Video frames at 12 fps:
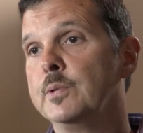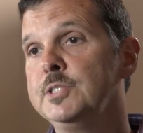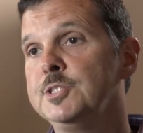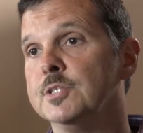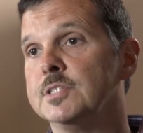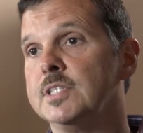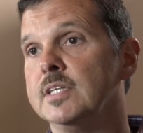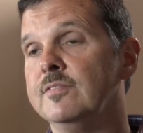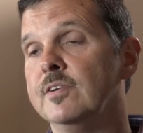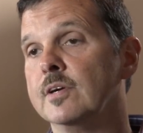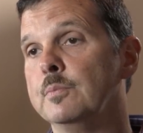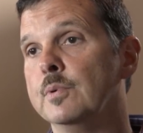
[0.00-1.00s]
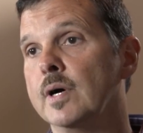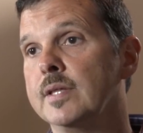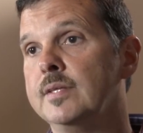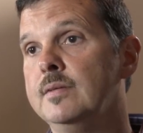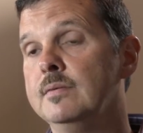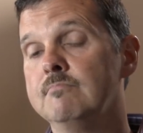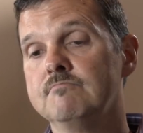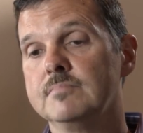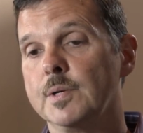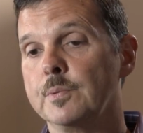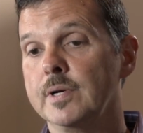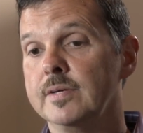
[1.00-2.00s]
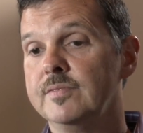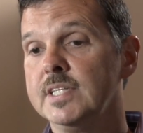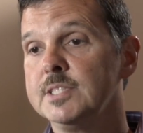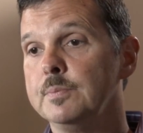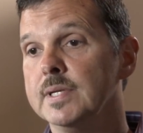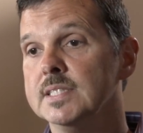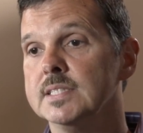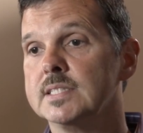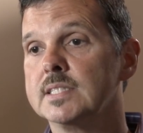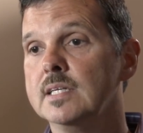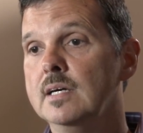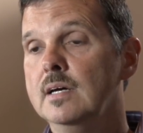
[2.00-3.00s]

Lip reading: research in a very broad array of disciplines.